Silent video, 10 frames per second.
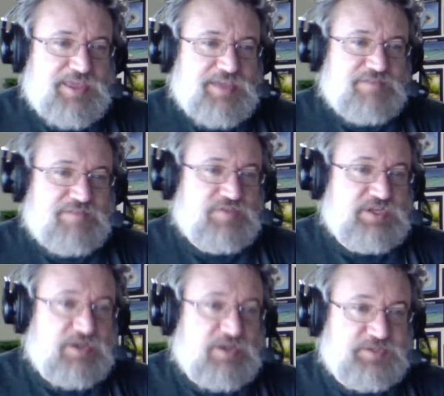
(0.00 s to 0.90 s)
For the
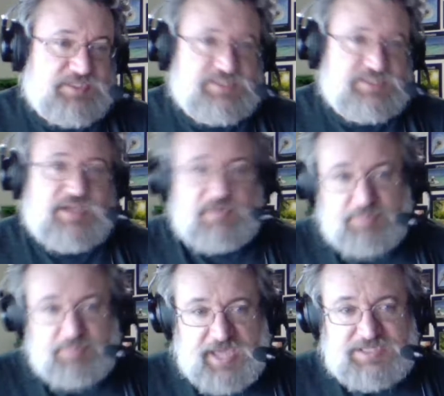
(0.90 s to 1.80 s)
cultists, I went
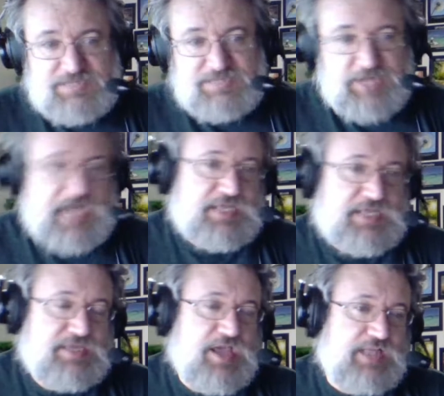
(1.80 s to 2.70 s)
back to the black
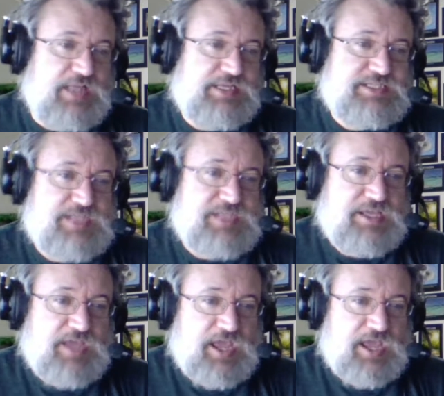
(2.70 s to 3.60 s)
gauntlet,
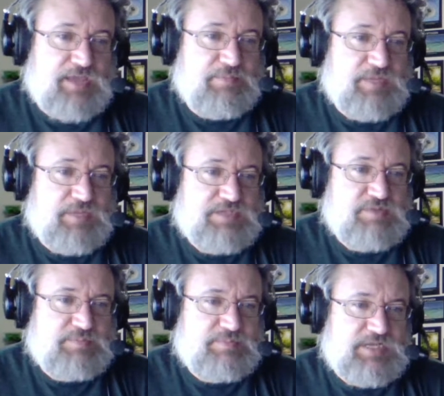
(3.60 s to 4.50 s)

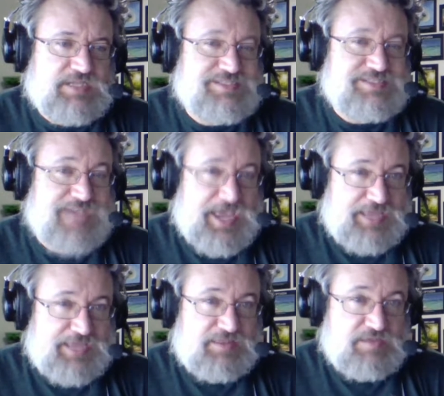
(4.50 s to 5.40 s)
swapped in a
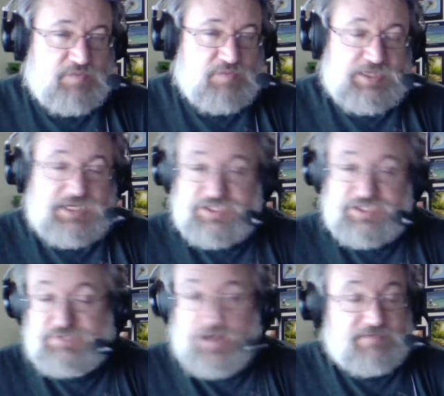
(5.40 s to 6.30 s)
scythe, which I just
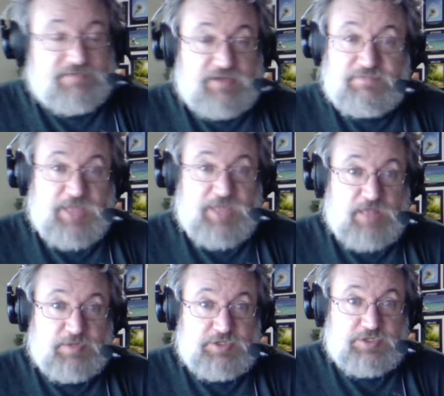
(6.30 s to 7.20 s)
modified from a
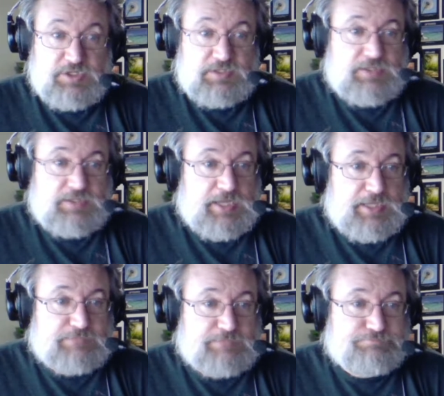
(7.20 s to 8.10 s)
halberd,
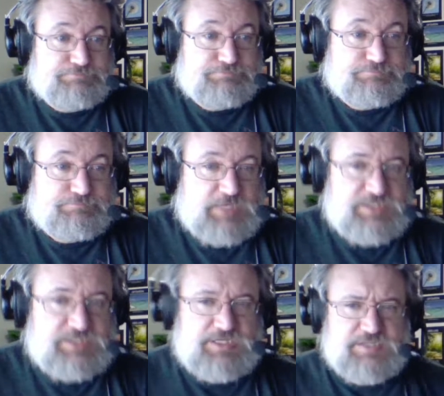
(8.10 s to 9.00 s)
because
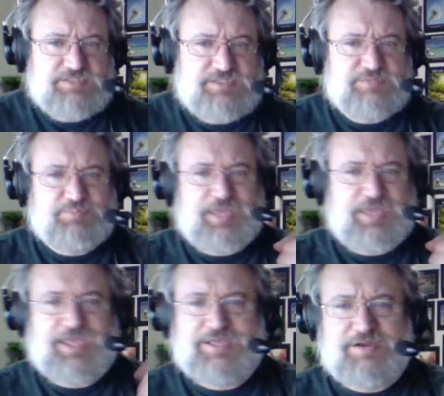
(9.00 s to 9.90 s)
it's the
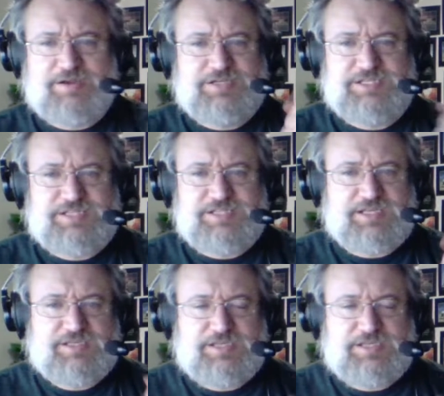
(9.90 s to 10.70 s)
big artistic.